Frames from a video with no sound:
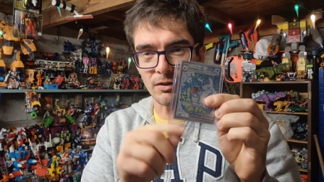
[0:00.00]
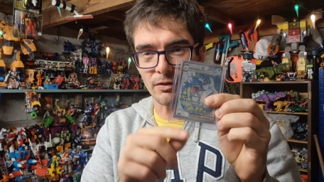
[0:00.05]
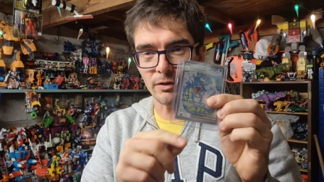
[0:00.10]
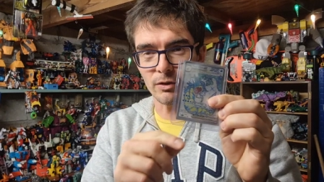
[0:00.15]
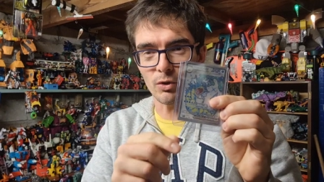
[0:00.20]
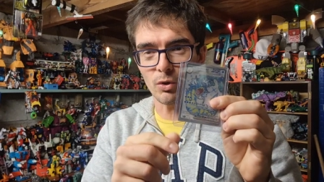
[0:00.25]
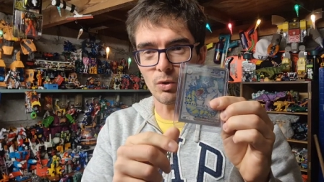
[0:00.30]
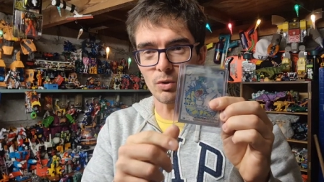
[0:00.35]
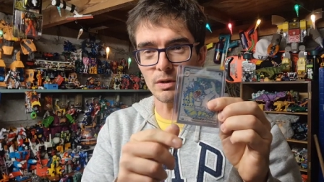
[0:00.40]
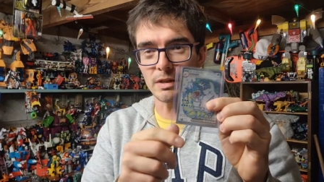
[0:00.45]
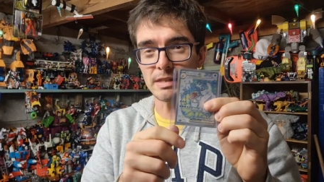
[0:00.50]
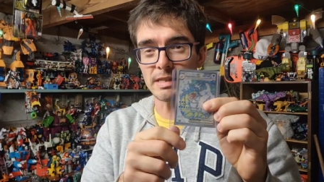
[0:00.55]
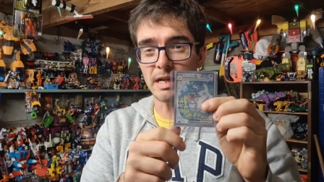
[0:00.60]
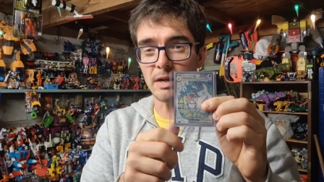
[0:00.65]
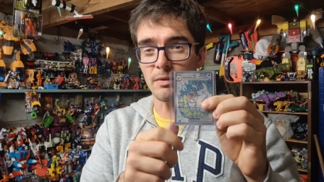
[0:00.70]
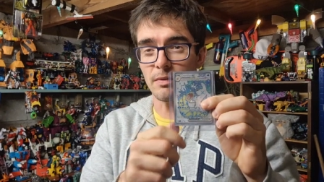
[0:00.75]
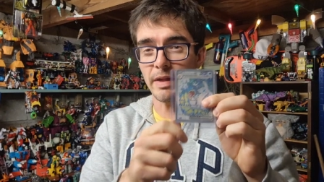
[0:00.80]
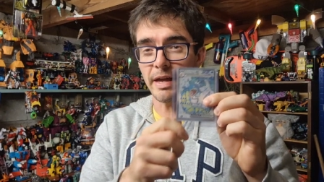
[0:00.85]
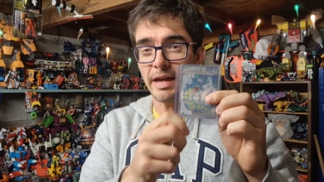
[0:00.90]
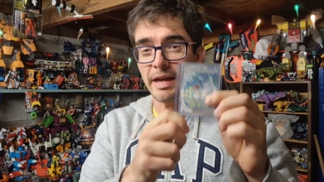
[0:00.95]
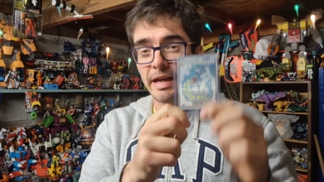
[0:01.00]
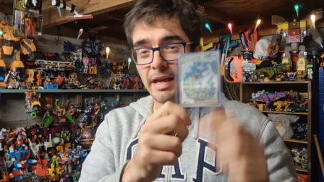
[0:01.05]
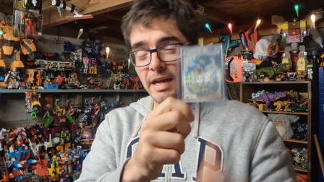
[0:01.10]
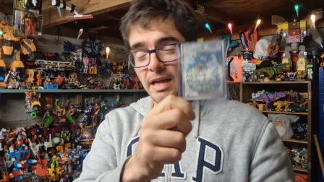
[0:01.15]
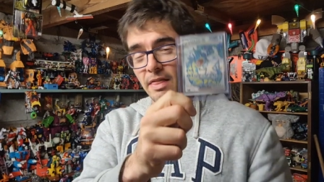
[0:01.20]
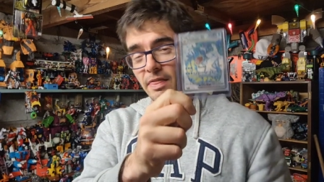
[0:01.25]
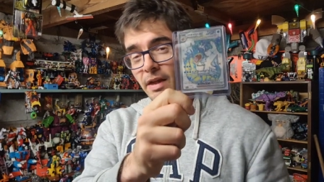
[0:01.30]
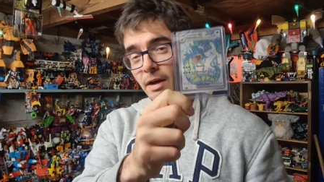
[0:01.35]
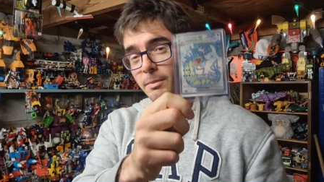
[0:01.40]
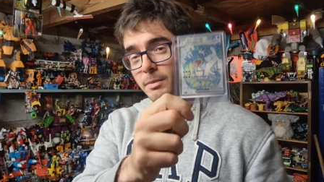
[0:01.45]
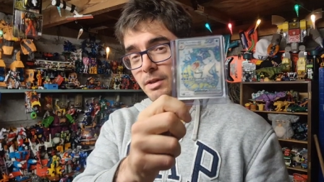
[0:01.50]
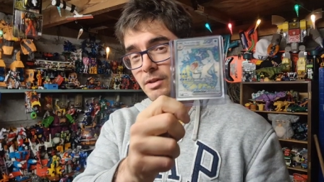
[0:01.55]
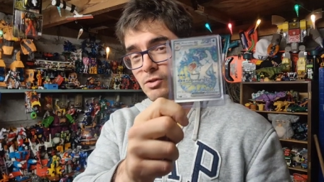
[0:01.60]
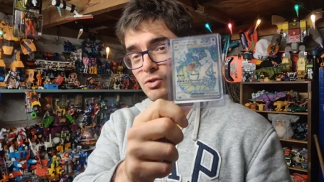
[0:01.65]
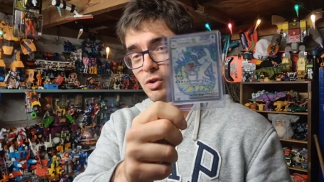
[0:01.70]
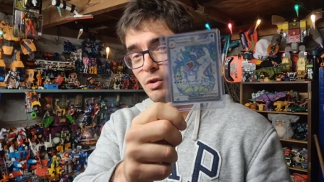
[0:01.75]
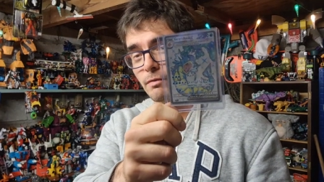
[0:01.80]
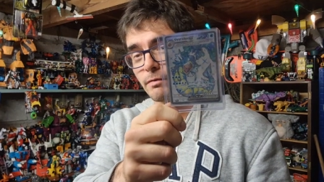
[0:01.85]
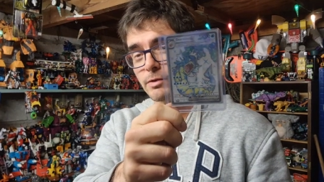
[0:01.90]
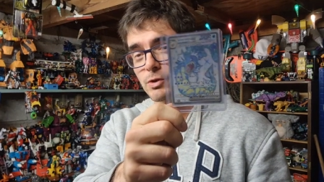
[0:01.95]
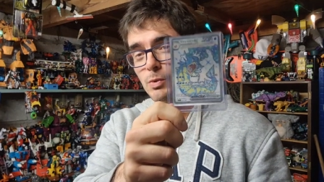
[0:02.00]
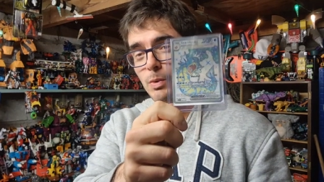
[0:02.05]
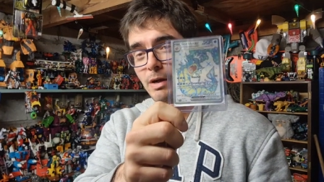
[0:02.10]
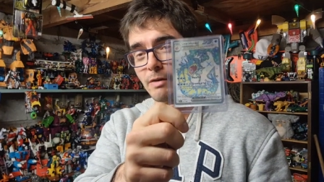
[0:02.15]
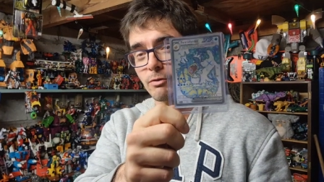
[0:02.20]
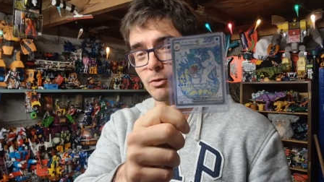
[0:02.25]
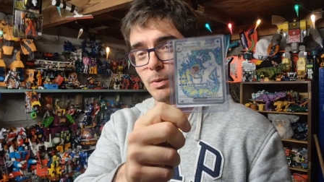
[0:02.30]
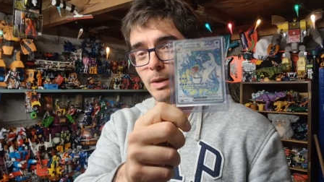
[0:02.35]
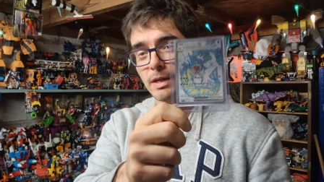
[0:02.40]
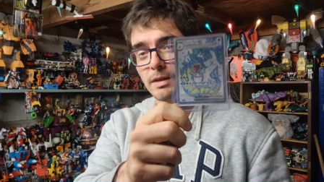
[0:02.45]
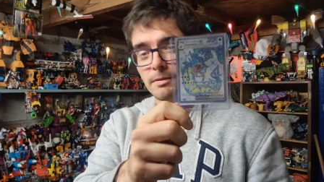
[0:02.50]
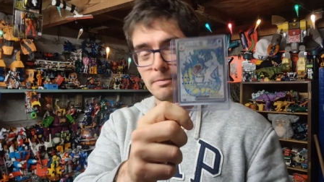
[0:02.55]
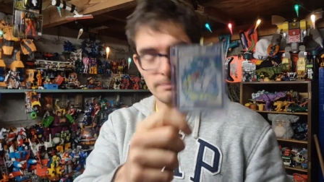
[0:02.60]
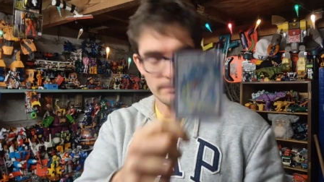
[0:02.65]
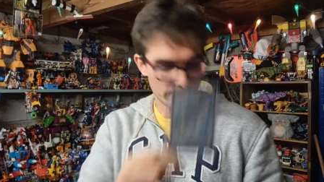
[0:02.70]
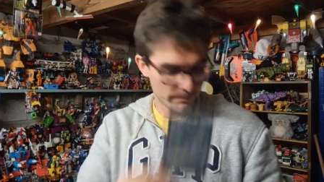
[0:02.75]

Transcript: on the corner down there. That one has gone for twelve quid.